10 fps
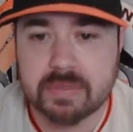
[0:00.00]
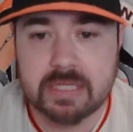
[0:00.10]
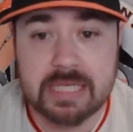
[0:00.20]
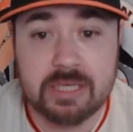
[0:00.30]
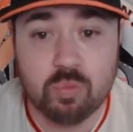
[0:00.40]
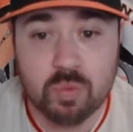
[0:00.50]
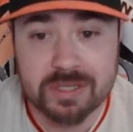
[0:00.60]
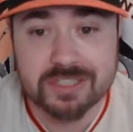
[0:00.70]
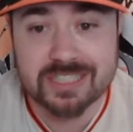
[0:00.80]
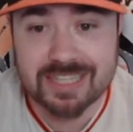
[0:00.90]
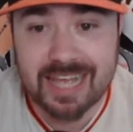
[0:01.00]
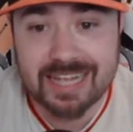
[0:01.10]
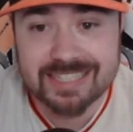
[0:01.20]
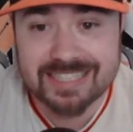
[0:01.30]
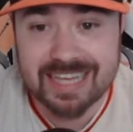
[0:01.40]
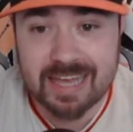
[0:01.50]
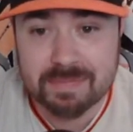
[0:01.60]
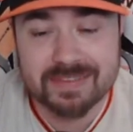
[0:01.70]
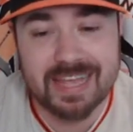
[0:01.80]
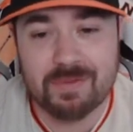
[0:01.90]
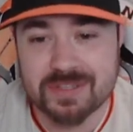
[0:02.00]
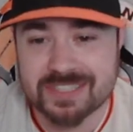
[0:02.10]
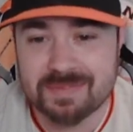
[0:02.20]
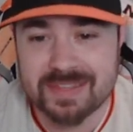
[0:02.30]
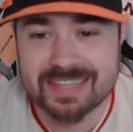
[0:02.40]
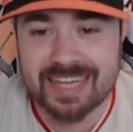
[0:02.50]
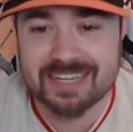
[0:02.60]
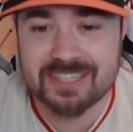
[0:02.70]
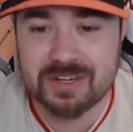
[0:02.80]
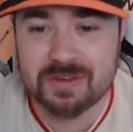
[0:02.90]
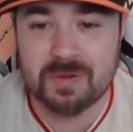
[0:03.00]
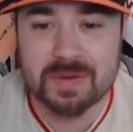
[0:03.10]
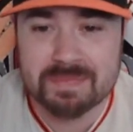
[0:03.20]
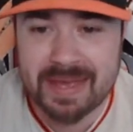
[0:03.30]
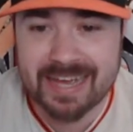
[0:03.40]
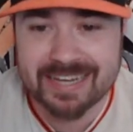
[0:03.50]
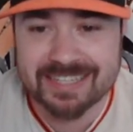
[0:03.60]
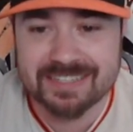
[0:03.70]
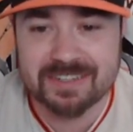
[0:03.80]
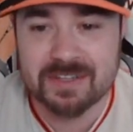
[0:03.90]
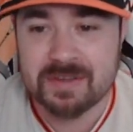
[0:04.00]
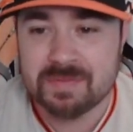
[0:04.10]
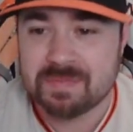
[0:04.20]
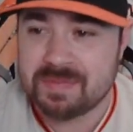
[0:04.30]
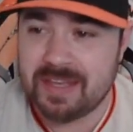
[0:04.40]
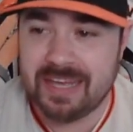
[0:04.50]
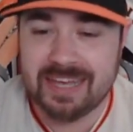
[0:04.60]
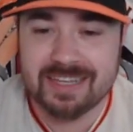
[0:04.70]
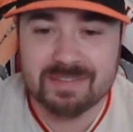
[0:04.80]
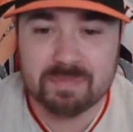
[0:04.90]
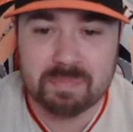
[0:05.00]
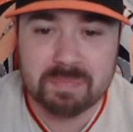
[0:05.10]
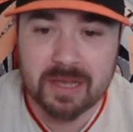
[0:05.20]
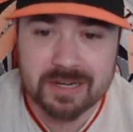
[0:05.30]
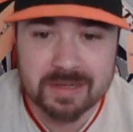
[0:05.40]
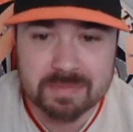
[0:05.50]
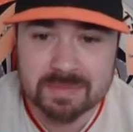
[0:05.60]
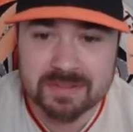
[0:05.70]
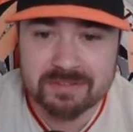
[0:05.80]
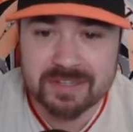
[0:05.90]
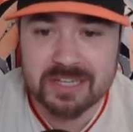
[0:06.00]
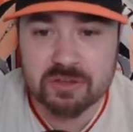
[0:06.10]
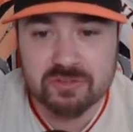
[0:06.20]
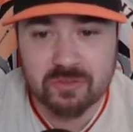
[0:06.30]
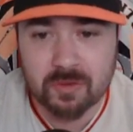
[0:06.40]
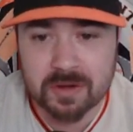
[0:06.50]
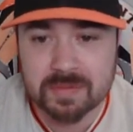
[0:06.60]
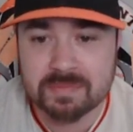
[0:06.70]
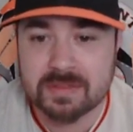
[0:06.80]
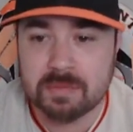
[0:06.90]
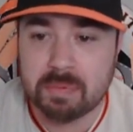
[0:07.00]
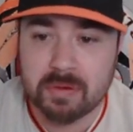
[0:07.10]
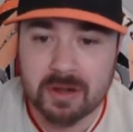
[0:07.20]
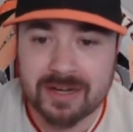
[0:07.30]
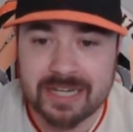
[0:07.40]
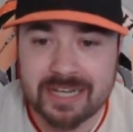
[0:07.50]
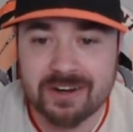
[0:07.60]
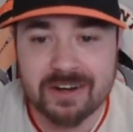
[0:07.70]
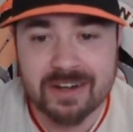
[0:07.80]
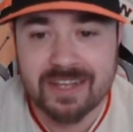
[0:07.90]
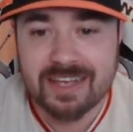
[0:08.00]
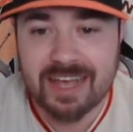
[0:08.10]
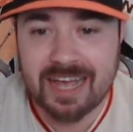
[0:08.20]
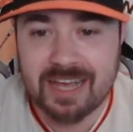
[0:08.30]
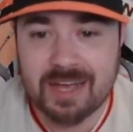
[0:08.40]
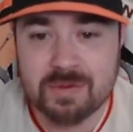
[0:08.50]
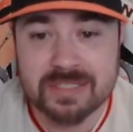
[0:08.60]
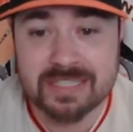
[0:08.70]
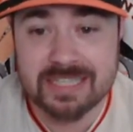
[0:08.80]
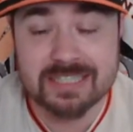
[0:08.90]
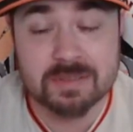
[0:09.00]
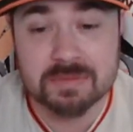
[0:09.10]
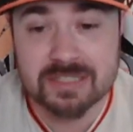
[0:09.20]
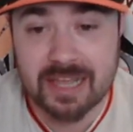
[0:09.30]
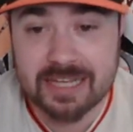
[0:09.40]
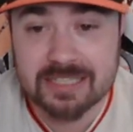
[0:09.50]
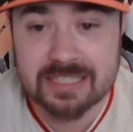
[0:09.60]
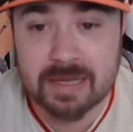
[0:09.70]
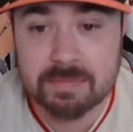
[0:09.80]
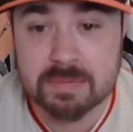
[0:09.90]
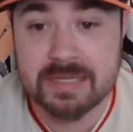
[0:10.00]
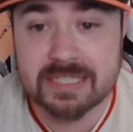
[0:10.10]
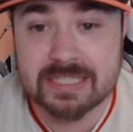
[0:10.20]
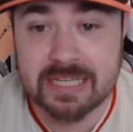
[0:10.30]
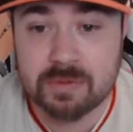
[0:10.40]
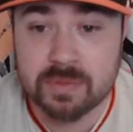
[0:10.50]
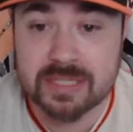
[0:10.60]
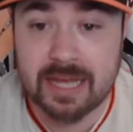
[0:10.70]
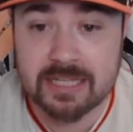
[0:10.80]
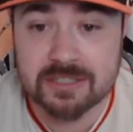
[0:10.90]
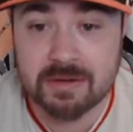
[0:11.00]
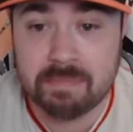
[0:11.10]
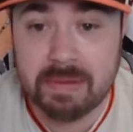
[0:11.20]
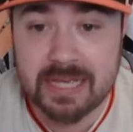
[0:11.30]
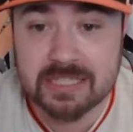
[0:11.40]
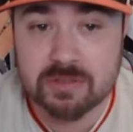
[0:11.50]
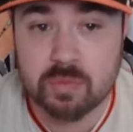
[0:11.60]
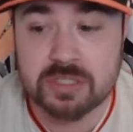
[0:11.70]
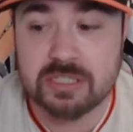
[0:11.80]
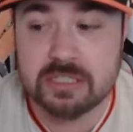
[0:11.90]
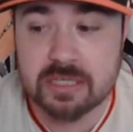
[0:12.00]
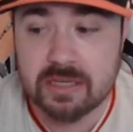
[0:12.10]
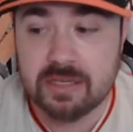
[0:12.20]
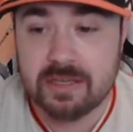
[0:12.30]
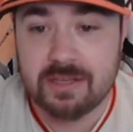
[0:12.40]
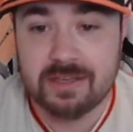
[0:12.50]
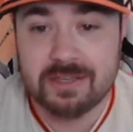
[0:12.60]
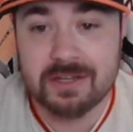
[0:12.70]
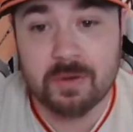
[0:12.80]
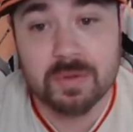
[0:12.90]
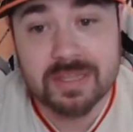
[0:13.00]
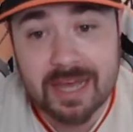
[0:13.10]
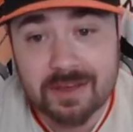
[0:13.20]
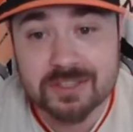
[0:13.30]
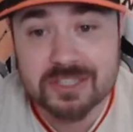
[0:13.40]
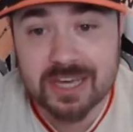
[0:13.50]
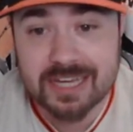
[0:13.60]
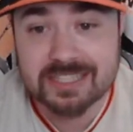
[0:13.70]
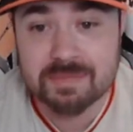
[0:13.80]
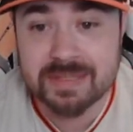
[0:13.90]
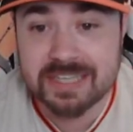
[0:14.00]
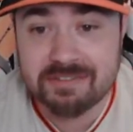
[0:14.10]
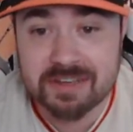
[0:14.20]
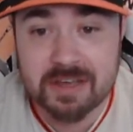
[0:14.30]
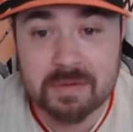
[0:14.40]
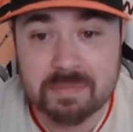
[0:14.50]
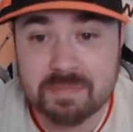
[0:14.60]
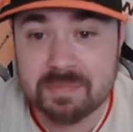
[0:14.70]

He will slide step. That was something that, going back and uh, cutting up some of the videos for him to put on here, I was seeing some slide steps mixed in with guys on base, which is, with how the Giants have been giving up,